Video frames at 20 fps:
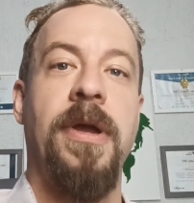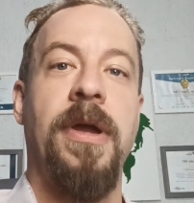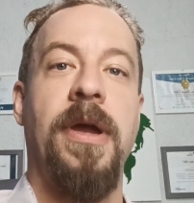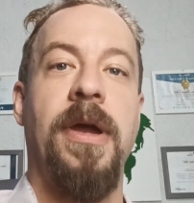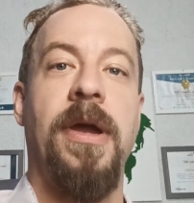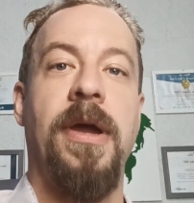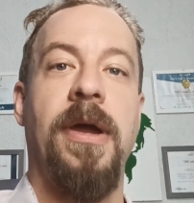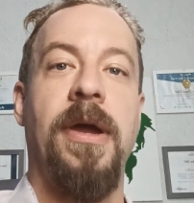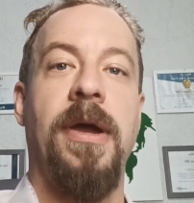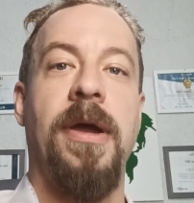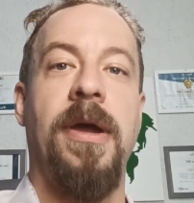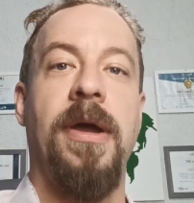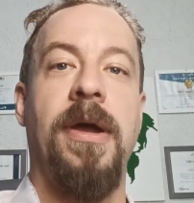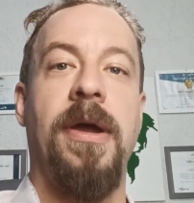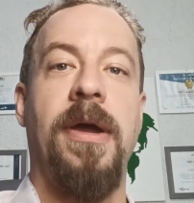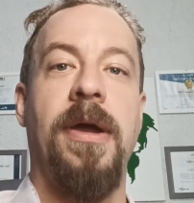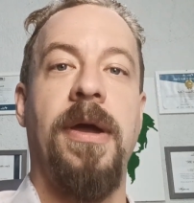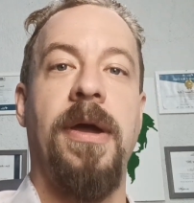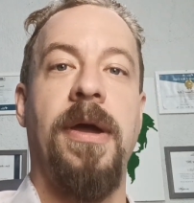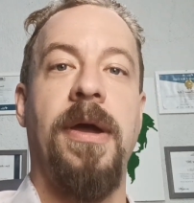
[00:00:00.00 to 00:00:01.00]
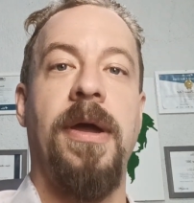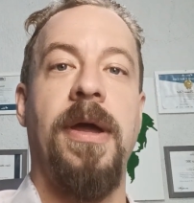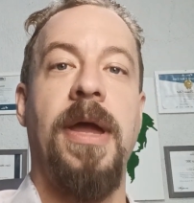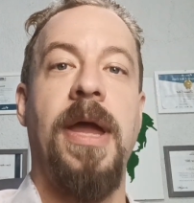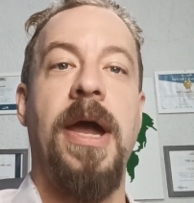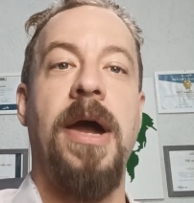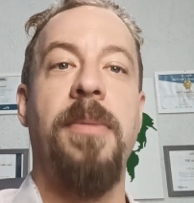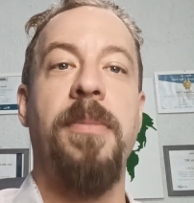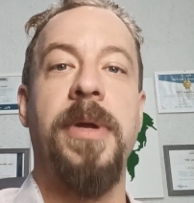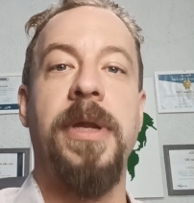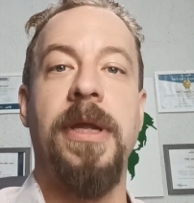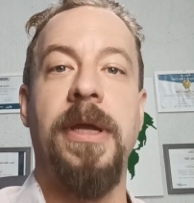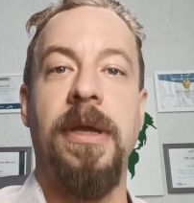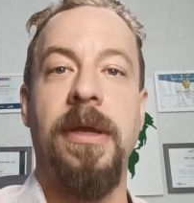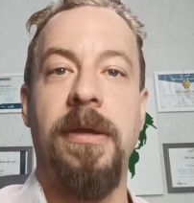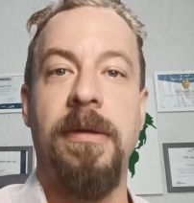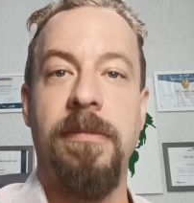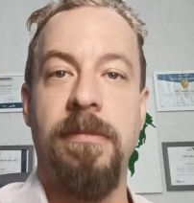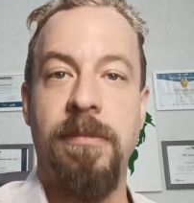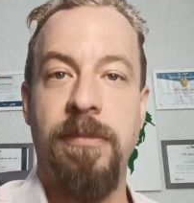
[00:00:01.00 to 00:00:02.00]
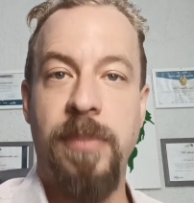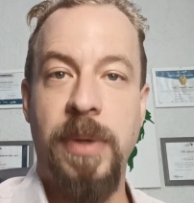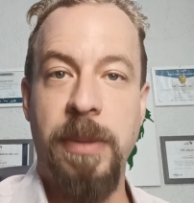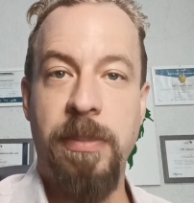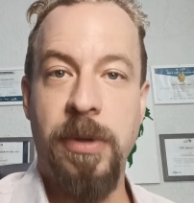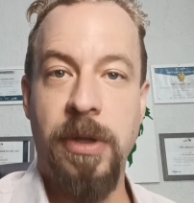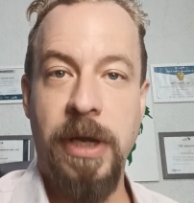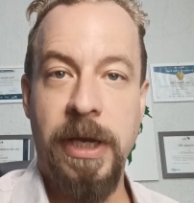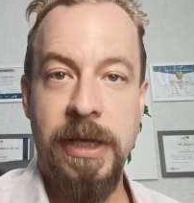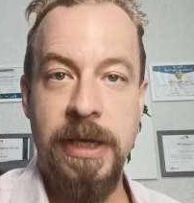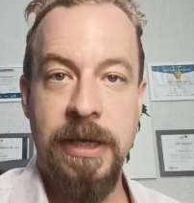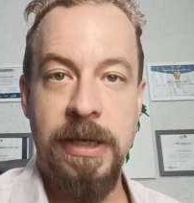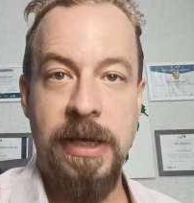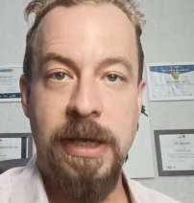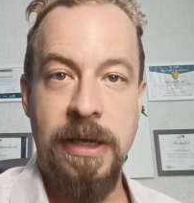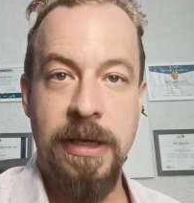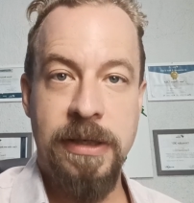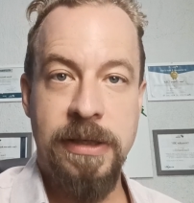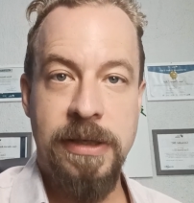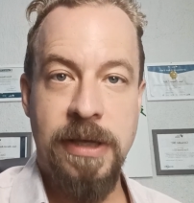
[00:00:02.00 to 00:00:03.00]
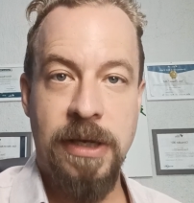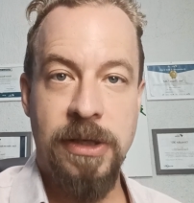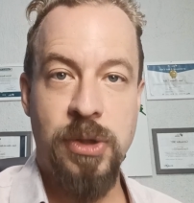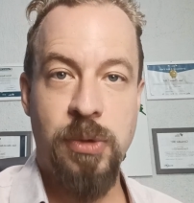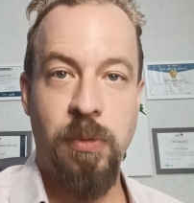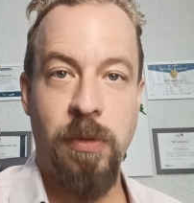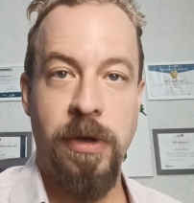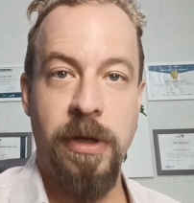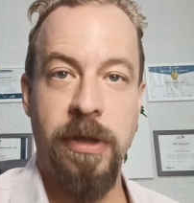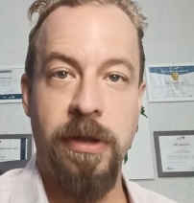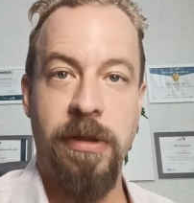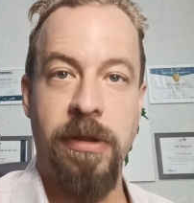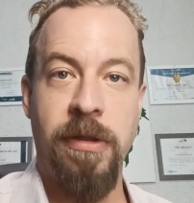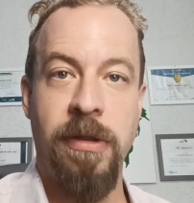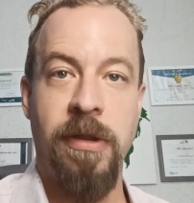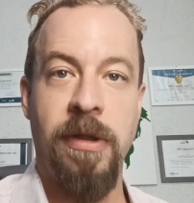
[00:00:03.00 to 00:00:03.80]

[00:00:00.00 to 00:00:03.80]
how many people I can get in touch with,